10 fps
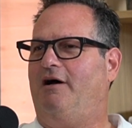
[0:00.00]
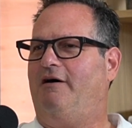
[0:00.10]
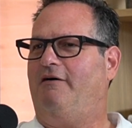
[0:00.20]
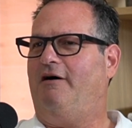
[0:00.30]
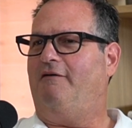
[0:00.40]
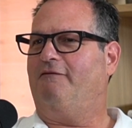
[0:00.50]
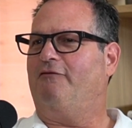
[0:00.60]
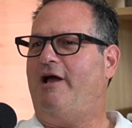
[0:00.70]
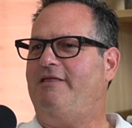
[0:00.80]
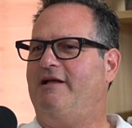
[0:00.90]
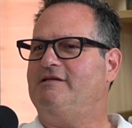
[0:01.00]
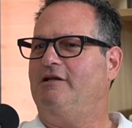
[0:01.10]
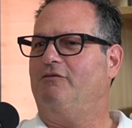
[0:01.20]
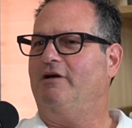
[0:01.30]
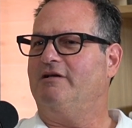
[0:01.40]
a friend that's
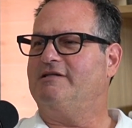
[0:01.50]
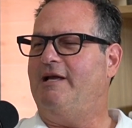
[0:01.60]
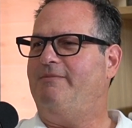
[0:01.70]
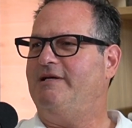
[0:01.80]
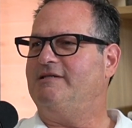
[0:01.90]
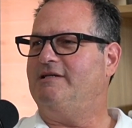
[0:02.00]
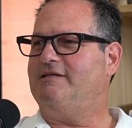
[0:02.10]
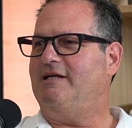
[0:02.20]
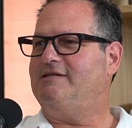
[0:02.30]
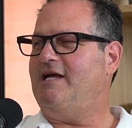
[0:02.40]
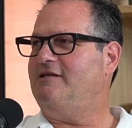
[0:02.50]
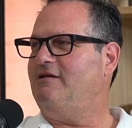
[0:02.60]
in the real estate business that said